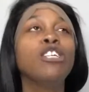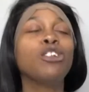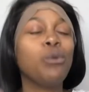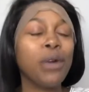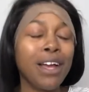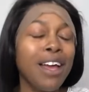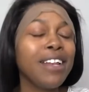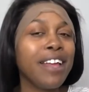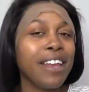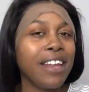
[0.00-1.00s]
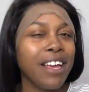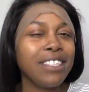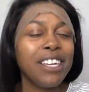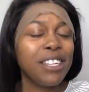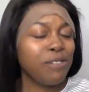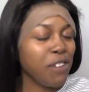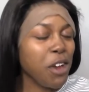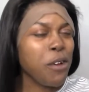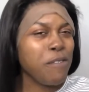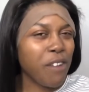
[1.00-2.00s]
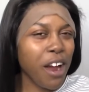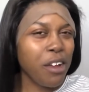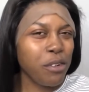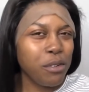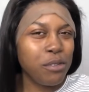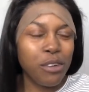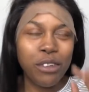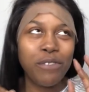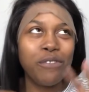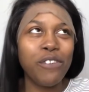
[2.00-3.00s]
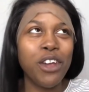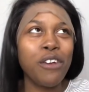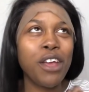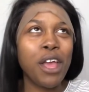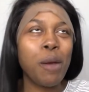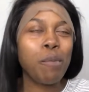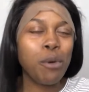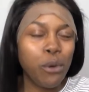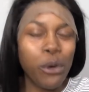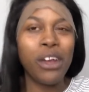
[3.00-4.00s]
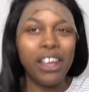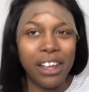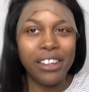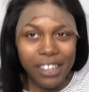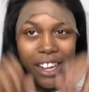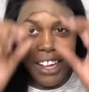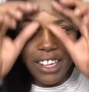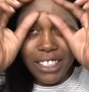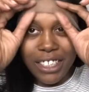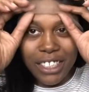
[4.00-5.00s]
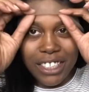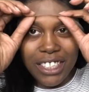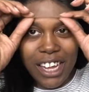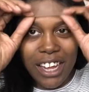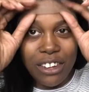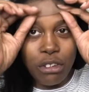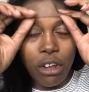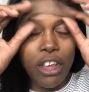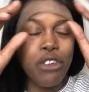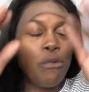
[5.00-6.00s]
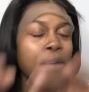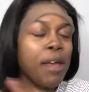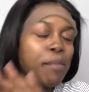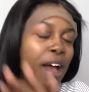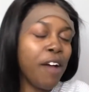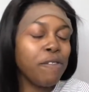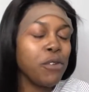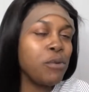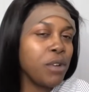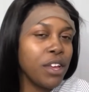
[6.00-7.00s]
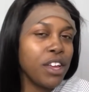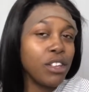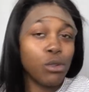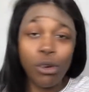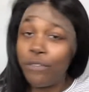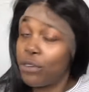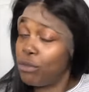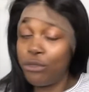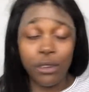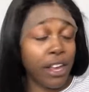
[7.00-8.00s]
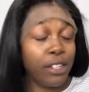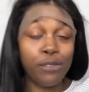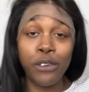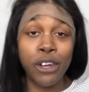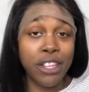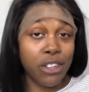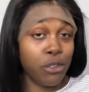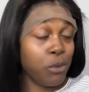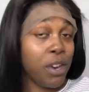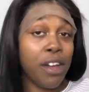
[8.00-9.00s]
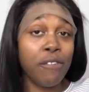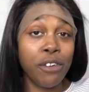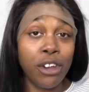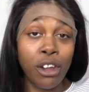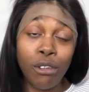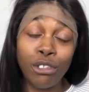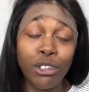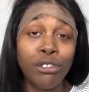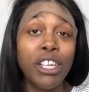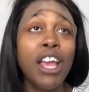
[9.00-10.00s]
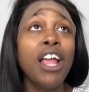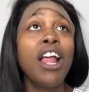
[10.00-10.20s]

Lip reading: So when cutting that lace, it's very vital. You know, it's very important to just kind of, you know, and you may buy a few wigs or a few lace fronts or whatever, closures.